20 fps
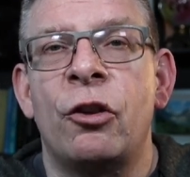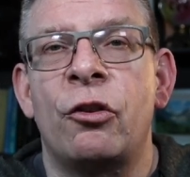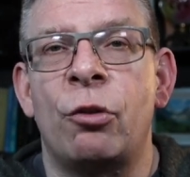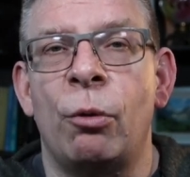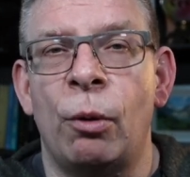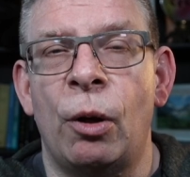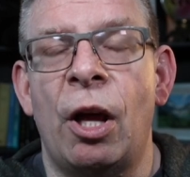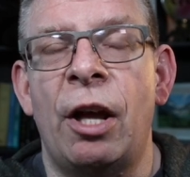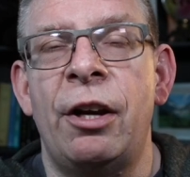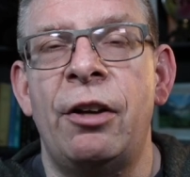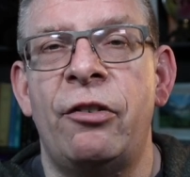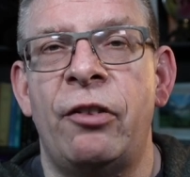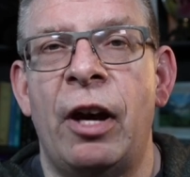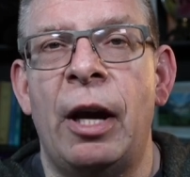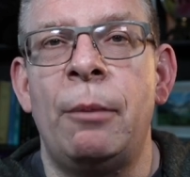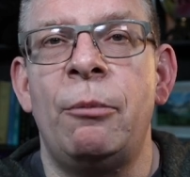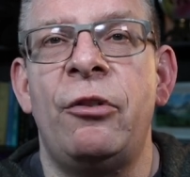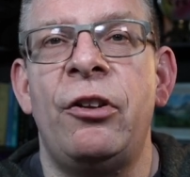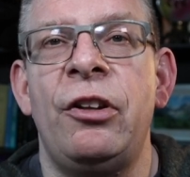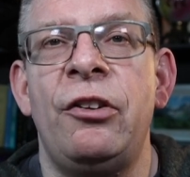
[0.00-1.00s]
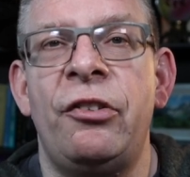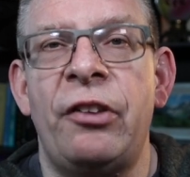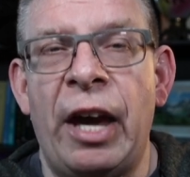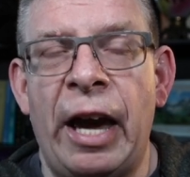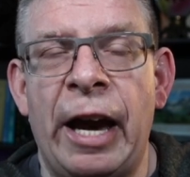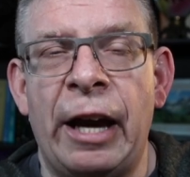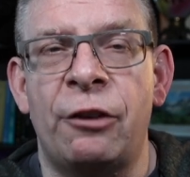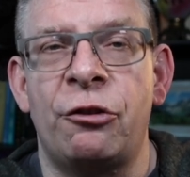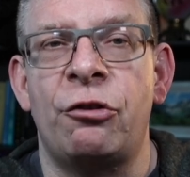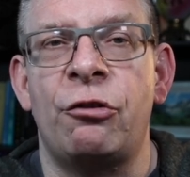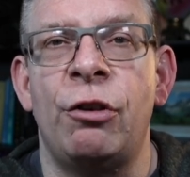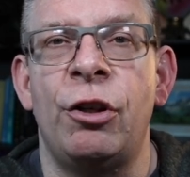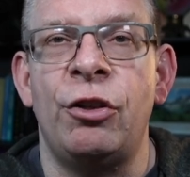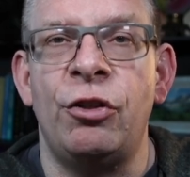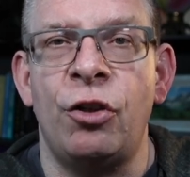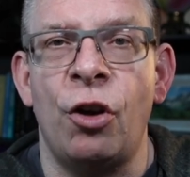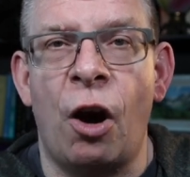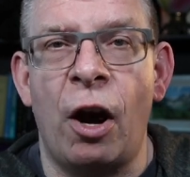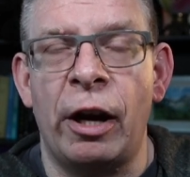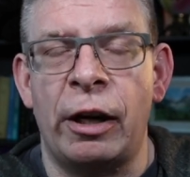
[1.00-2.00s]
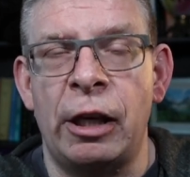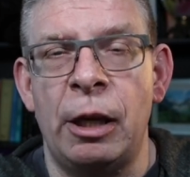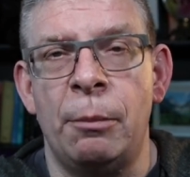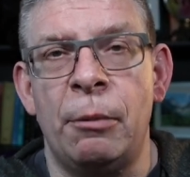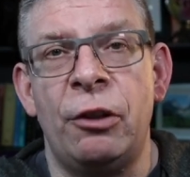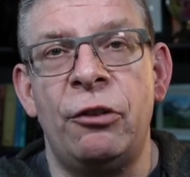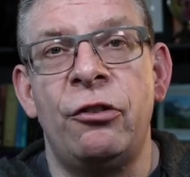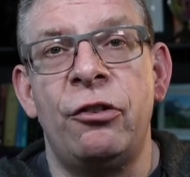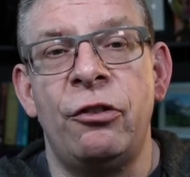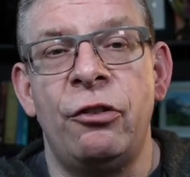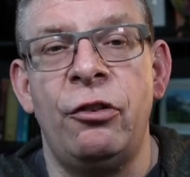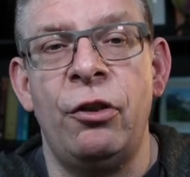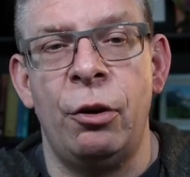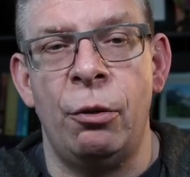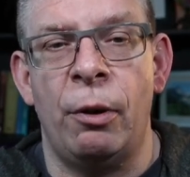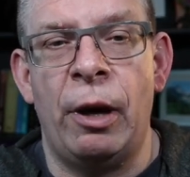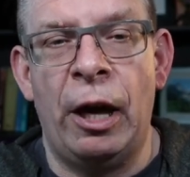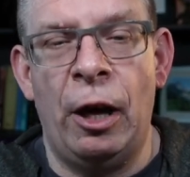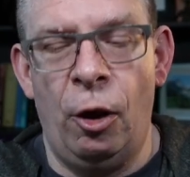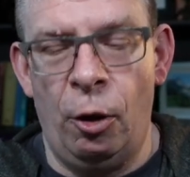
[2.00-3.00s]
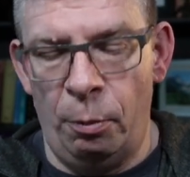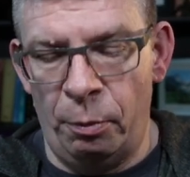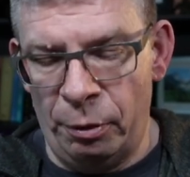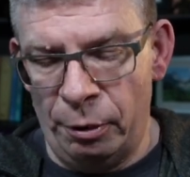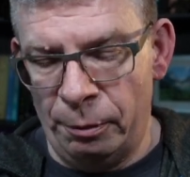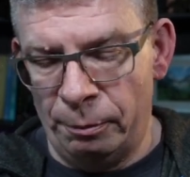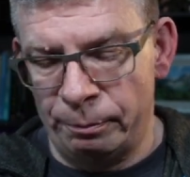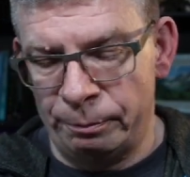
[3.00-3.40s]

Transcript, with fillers: So a lot of times these extra documents do help.